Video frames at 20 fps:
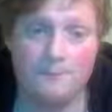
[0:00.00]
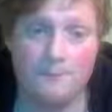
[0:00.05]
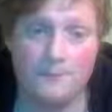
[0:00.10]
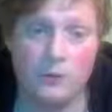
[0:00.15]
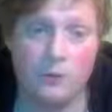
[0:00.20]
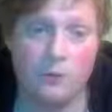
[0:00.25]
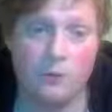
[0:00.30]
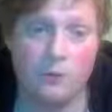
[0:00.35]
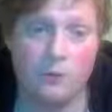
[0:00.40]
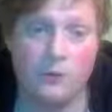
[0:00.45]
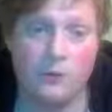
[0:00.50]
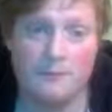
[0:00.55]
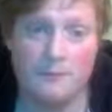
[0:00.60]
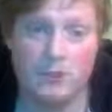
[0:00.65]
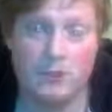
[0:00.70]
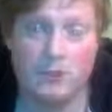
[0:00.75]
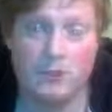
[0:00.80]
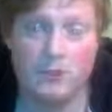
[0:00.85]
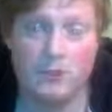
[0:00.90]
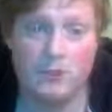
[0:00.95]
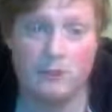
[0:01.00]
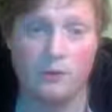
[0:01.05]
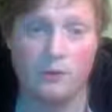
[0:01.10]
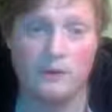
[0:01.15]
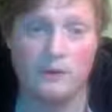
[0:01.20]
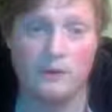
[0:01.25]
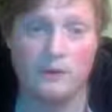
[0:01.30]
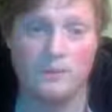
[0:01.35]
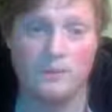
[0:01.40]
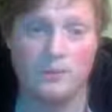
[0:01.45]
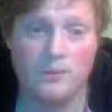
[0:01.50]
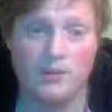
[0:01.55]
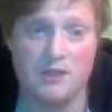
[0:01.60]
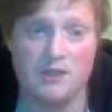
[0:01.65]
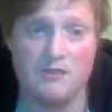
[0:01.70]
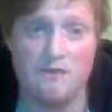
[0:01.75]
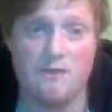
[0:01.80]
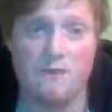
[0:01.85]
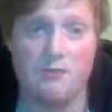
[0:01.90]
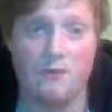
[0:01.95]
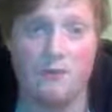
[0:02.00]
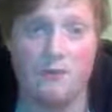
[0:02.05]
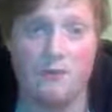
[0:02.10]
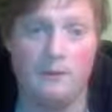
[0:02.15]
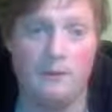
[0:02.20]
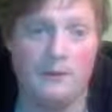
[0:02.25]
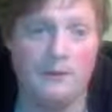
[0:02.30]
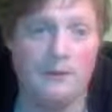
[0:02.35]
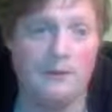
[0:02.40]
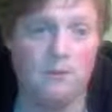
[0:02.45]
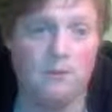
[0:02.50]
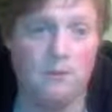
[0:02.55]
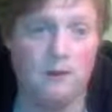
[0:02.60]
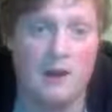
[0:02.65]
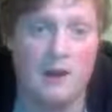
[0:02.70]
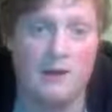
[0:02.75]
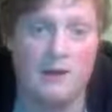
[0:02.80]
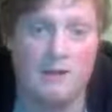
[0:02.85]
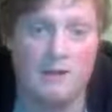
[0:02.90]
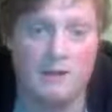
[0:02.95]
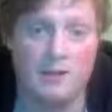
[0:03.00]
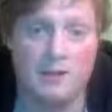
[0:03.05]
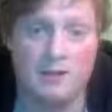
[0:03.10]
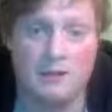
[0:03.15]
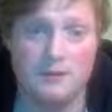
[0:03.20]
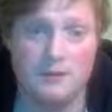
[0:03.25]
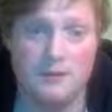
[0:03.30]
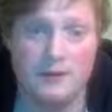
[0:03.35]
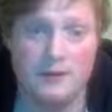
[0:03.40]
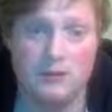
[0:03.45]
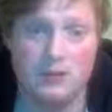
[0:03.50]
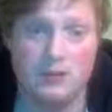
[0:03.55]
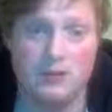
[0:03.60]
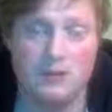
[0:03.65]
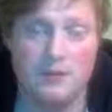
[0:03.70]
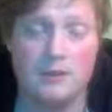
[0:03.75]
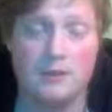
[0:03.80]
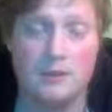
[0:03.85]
So let me just look at this position for a little while and then just